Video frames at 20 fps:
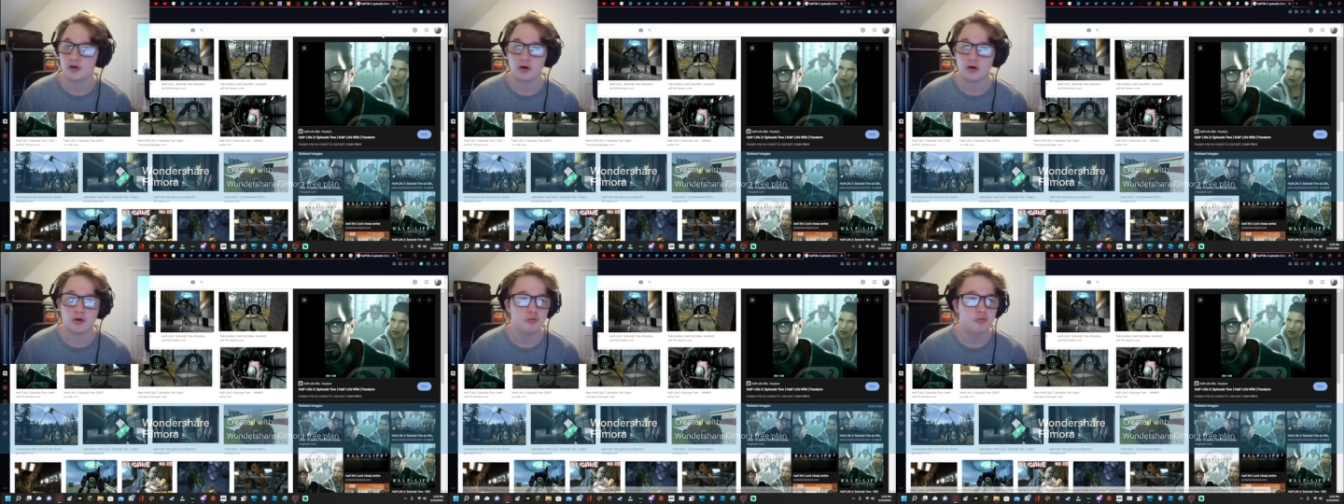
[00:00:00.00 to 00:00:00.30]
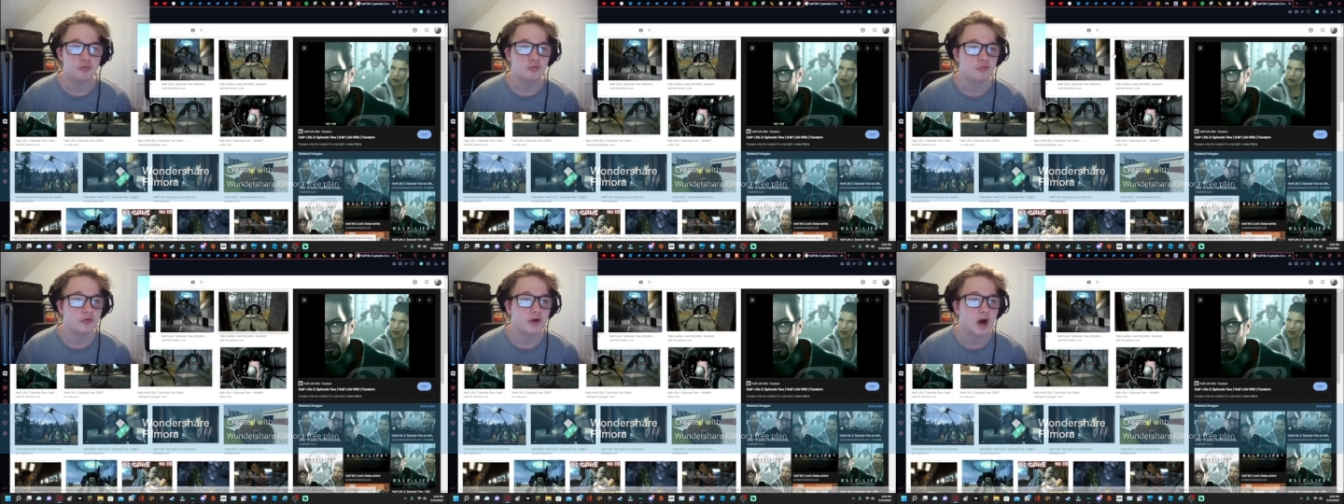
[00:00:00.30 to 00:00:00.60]
know
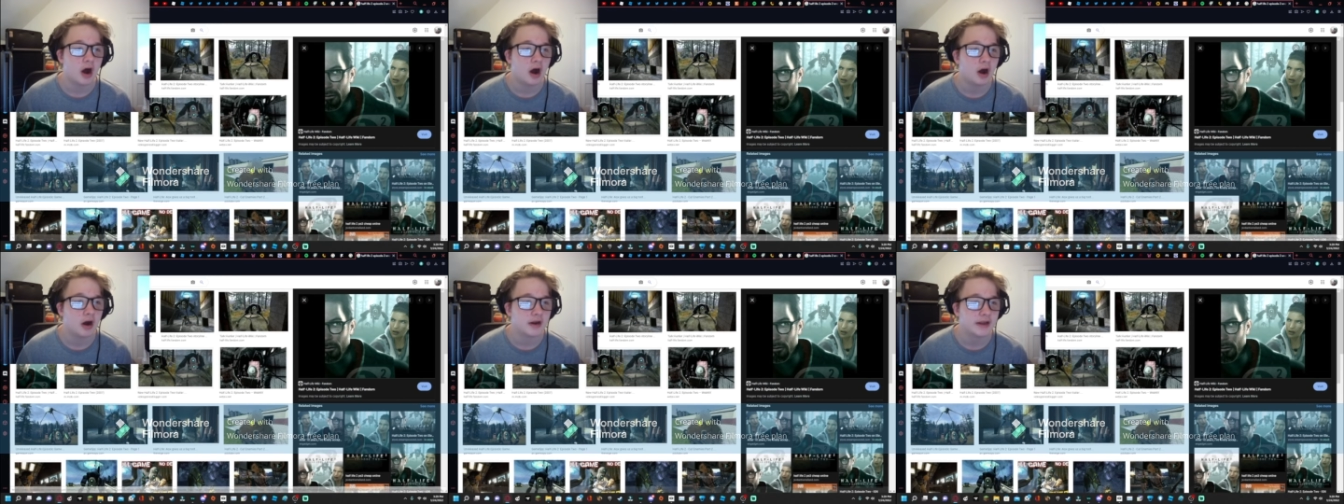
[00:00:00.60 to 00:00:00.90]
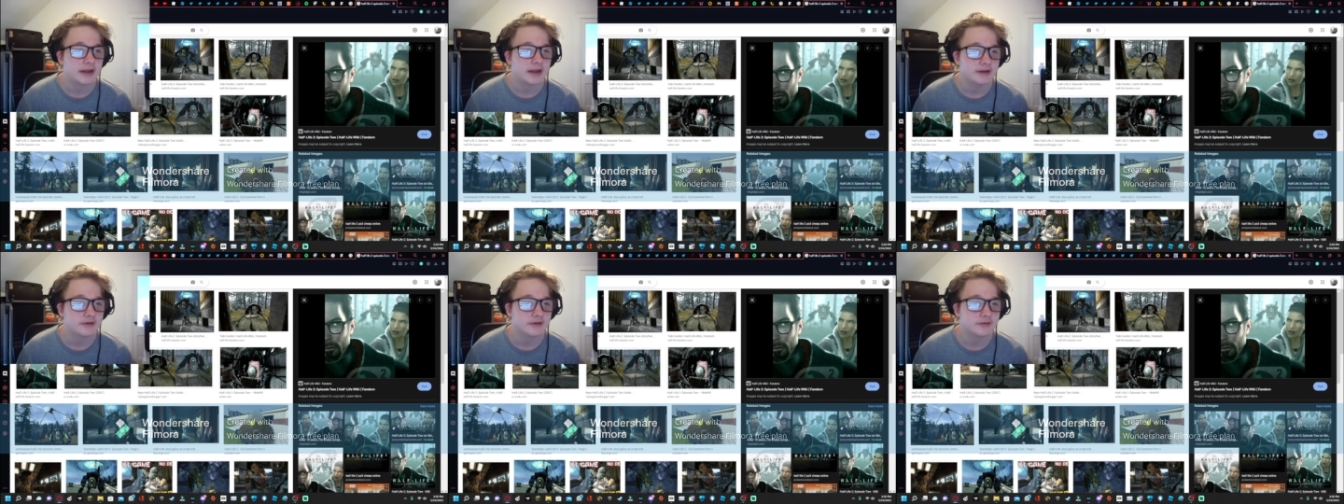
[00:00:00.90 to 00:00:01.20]
who dog
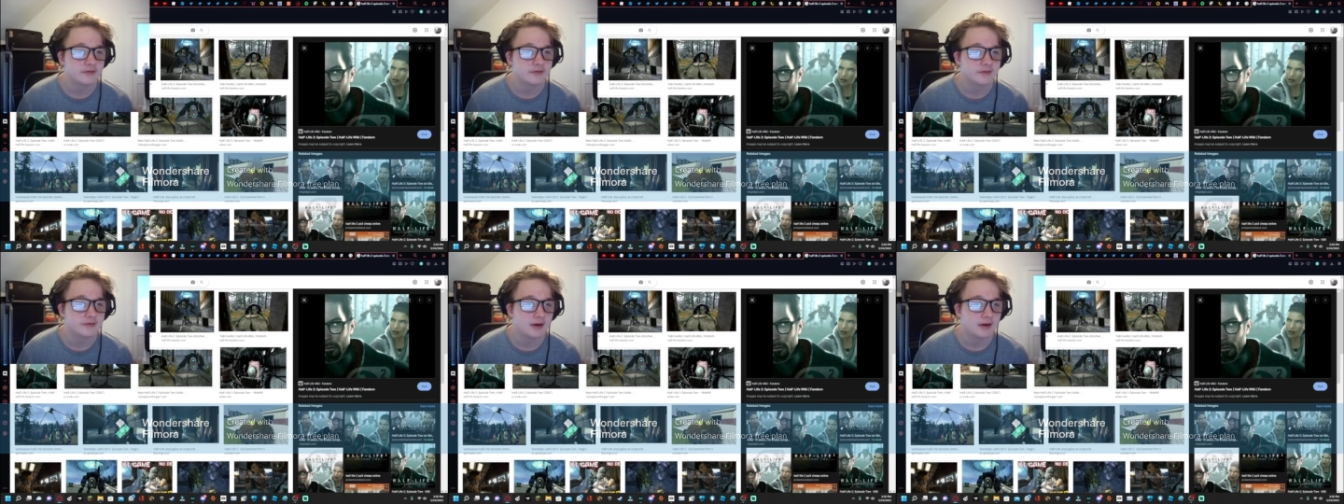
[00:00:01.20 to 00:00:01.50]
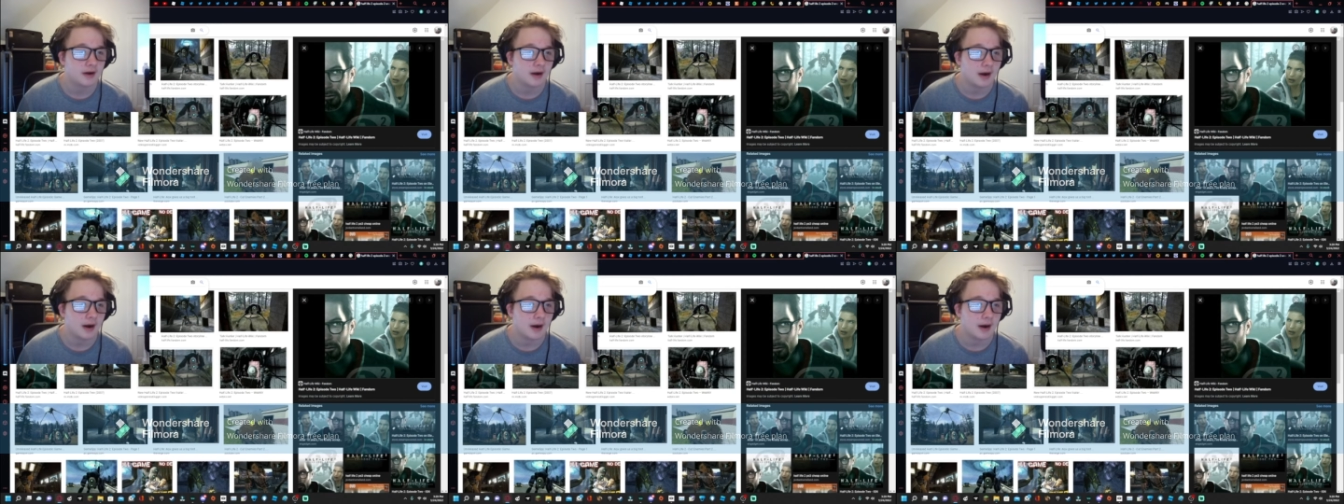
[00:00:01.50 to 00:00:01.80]
is.
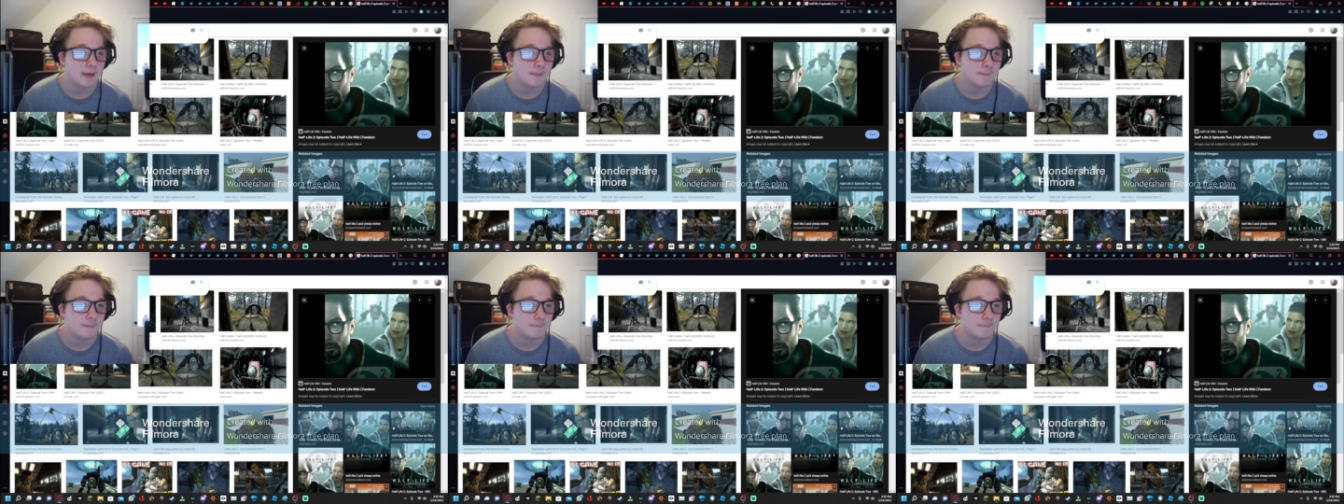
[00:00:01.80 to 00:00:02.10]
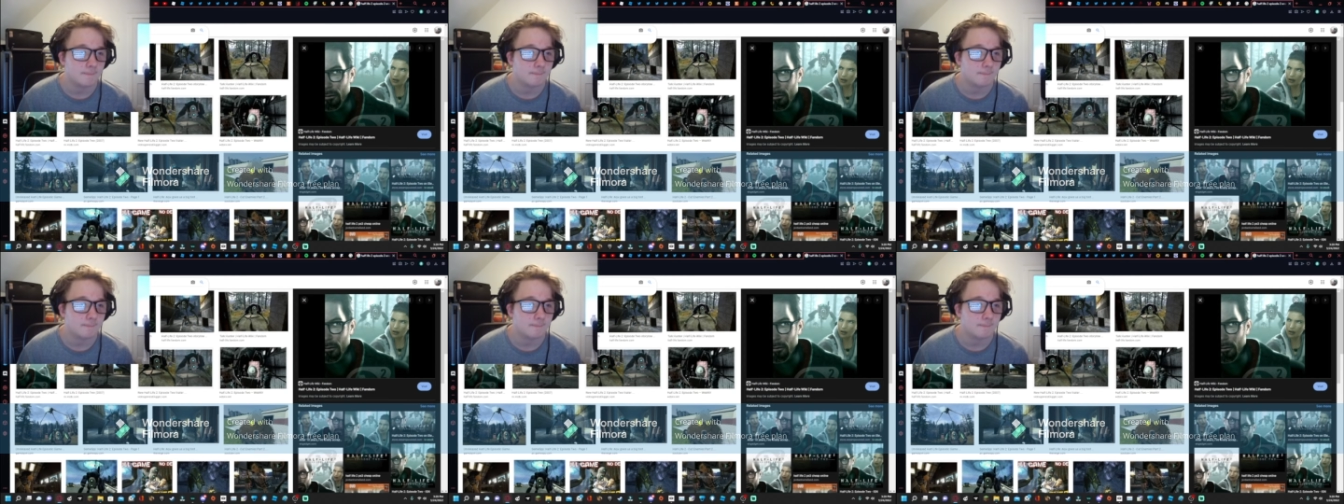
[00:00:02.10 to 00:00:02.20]
Um,